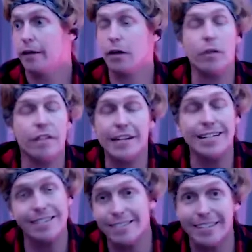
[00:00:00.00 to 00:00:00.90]
The only thing
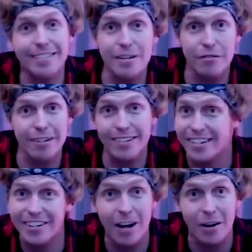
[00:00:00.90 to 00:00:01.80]
is that's different is
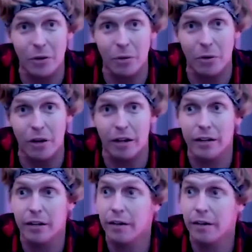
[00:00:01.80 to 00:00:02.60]
that you're not going to work.